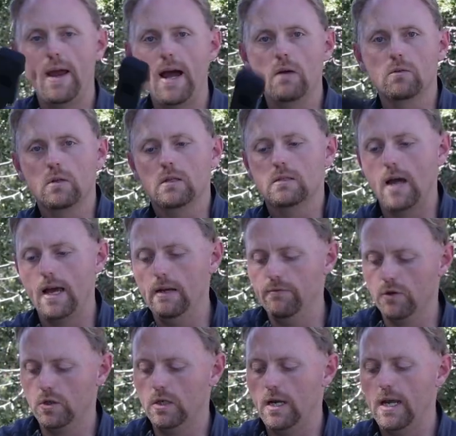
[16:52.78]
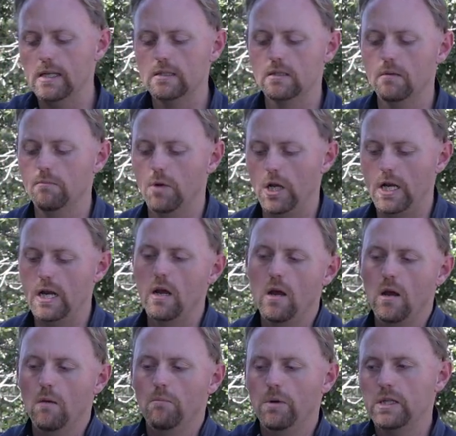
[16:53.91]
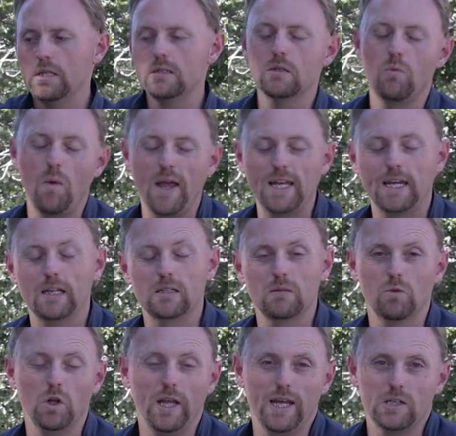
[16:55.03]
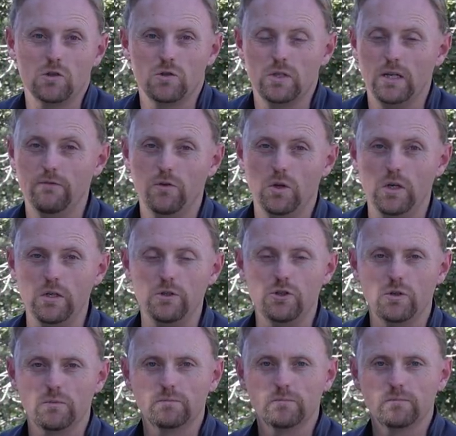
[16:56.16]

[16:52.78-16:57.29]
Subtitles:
way out to the side if you're going to hit somebody. But this is a way to get some really interesting footage.